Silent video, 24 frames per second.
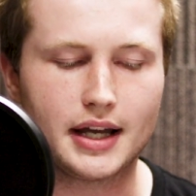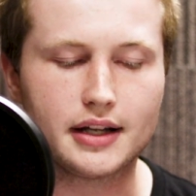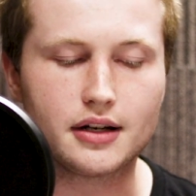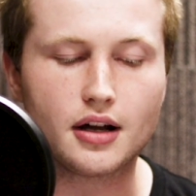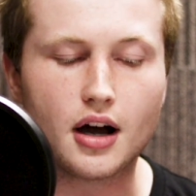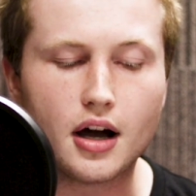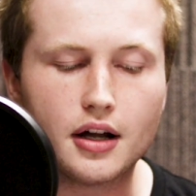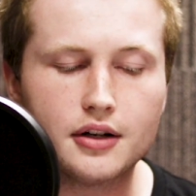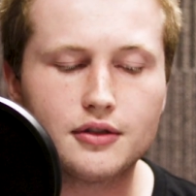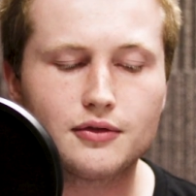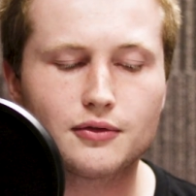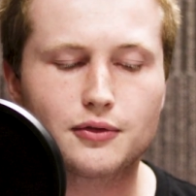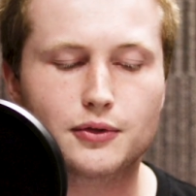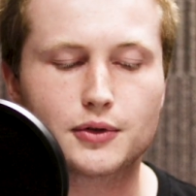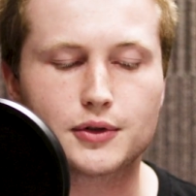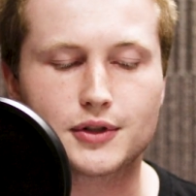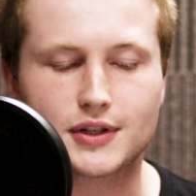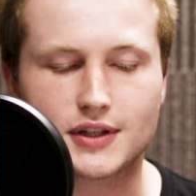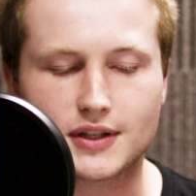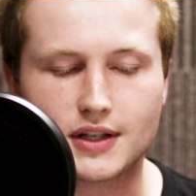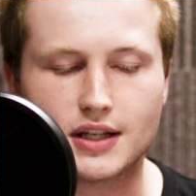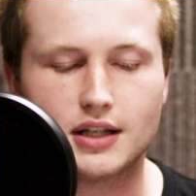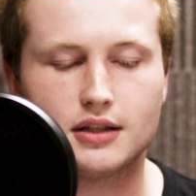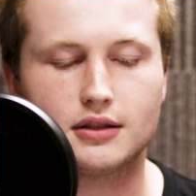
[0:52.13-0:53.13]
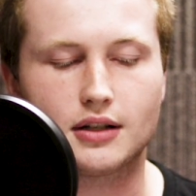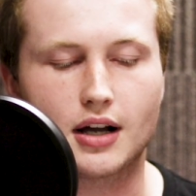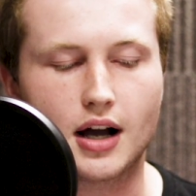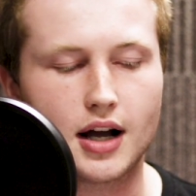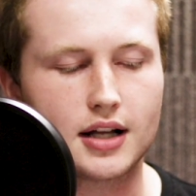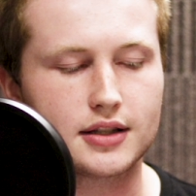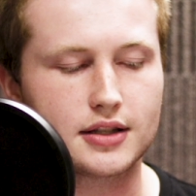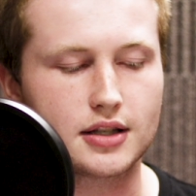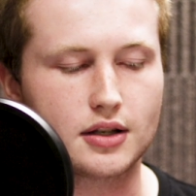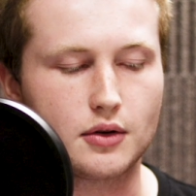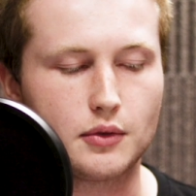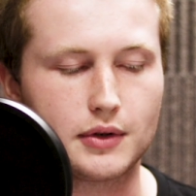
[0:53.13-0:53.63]
An unforeseen
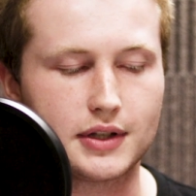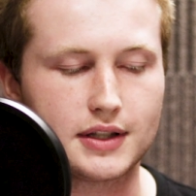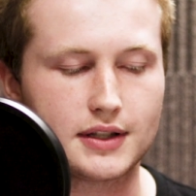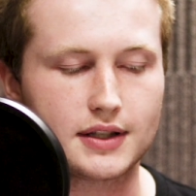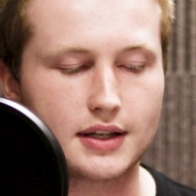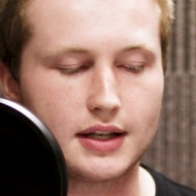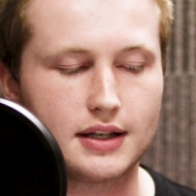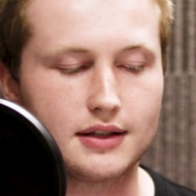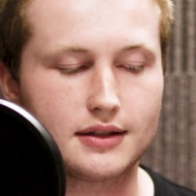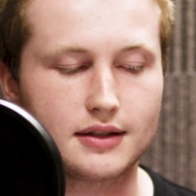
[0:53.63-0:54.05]
consequence